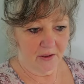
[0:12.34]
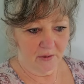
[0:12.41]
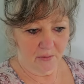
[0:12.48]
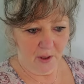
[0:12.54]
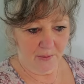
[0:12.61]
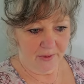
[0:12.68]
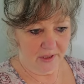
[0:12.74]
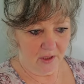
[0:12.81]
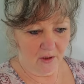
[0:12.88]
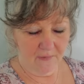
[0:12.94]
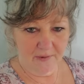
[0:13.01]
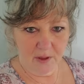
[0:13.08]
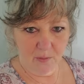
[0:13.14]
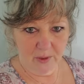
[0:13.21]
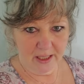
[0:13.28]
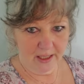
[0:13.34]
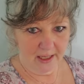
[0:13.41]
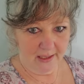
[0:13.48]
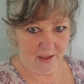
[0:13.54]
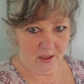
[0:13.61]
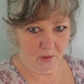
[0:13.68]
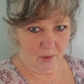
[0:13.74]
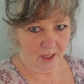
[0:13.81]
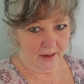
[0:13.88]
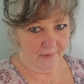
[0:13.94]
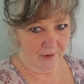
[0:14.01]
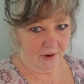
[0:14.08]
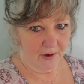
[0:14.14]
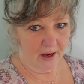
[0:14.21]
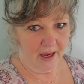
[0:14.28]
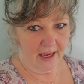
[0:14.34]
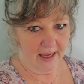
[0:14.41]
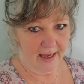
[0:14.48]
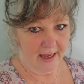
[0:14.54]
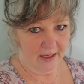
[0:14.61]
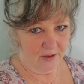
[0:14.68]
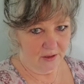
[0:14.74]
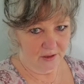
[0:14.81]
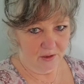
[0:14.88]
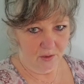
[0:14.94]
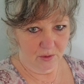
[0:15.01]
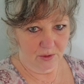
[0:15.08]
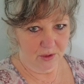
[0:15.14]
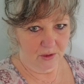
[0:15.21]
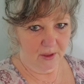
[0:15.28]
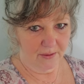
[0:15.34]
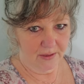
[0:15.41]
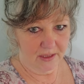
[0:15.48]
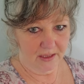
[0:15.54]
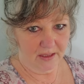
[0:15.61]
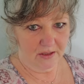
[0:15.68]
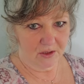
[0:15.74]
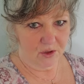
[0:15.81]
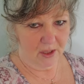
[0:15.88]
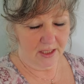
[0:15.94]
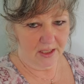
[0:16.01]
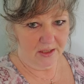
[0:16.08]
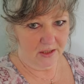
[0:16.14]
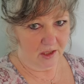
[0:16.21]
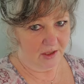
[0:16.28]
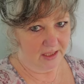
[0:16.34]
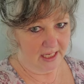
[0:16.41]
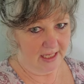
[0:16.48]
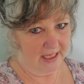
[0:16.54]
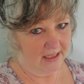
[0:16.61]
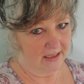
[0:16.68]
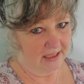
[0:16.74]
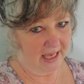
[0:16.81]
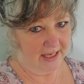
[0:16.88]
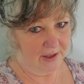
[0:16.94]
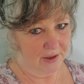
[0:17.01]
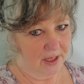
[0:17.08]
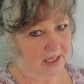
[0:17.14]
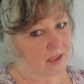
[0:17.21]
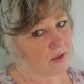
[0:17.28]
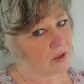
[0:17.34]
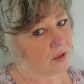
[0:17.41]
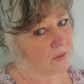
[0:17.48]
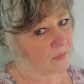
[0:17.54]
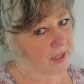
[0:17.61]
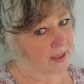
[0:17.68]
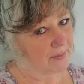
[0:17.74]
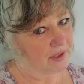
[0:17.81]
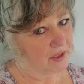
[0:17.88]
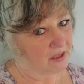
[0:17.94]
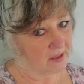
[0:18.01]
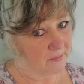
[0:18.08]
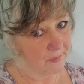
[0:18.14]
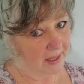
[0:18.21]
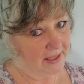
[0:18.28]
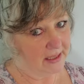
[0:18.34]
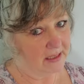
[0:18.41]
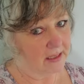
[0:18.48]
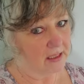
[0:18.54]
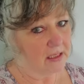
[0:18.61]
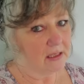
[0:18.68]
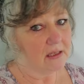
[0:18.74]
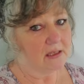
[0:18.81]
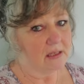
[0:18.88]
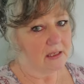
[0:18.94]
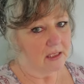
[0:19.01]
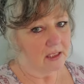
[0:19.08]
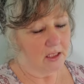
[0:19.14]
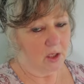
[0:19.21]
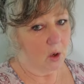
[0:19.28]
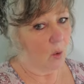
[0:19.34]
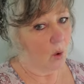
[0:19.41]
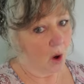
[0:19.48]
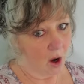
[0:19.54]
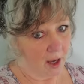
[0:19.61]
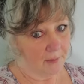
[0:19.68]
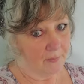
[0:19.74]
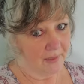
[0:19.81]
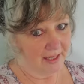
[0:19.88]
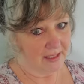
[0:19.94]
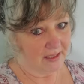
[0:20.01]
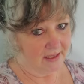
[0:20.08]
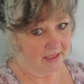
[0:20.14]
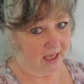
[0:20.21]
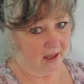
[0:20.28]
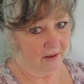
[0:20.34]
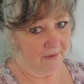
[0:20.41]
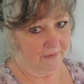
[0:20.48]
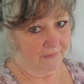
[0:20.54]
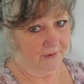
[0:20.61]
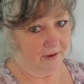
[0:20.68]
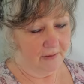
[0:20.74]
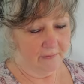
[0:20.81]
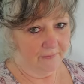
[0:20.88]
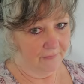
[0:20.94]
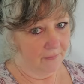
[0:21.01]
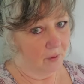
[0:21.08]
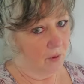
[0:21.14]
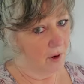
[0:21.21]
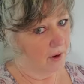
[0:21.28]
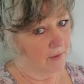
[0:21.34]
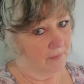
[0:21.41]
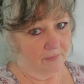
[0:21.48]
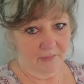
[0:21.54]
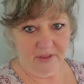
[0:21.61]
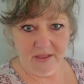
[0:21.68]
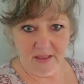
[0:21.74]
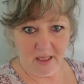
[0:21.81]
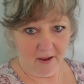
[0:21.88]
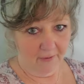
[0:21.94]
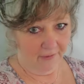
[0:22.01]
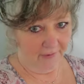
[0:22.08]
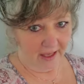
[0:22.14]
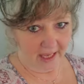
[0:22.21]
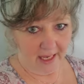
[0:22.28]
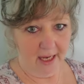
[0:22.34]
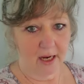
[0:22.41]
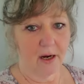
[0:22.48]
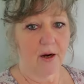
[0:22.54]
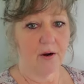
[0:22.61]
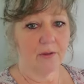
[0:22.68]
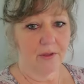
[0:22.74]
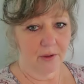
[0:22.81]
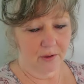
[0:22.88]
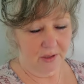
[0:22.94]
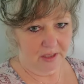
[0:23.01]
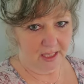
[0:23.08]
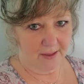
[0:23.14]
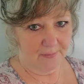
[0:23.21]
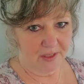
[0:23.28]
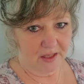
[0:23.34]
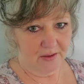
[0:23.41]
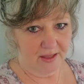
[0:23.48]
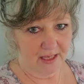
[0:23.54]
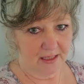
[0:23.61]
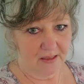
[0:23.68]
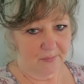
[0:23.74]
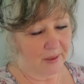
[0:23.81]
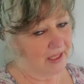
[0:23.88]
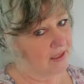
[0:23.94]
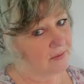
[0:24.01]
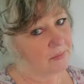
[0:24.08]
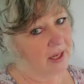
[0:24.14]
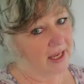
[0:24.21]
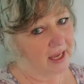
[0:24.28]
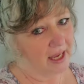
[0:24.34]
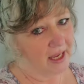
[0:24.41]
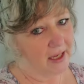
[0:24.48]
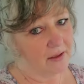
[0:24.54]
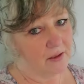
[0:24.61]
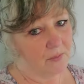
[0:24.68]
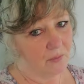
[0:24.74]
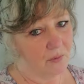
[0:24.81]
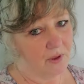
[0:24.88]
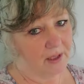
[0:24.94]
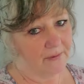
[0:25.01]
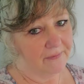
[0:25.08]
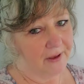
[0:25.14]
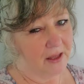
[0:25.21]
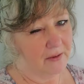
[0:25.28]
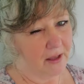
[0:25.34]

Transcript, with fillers: What was it, over the weekend or whatever, I had told you I was going to try to start taking Saturdays to be able to spend, on myself for self-care, those types of things, because I had really felt